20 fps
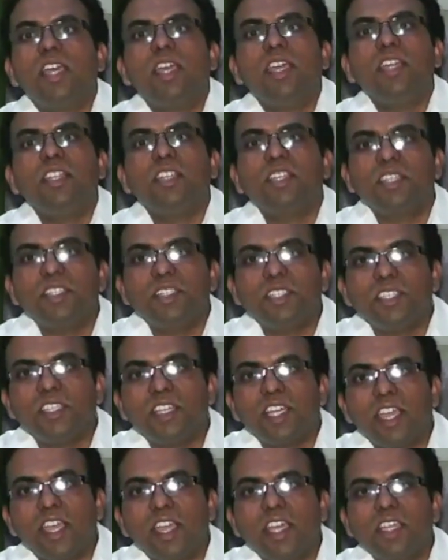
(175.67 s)

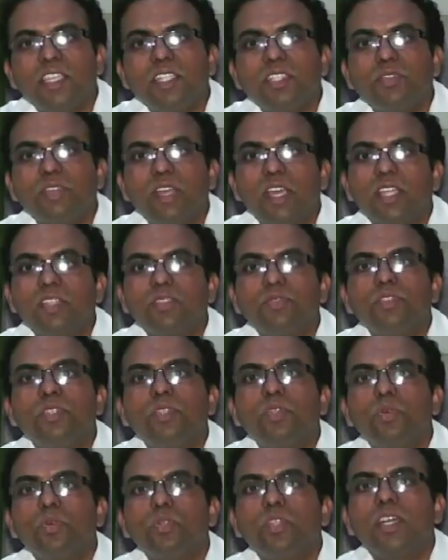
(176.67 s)
increasing age, as we
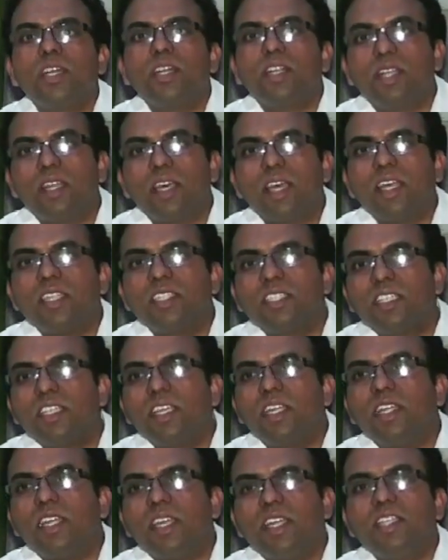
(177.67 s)
know that as
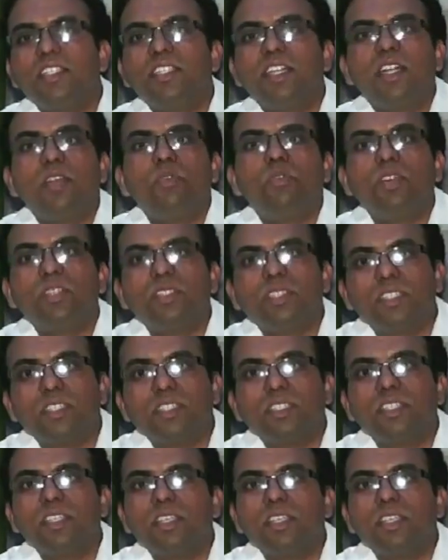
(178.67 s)
age advances,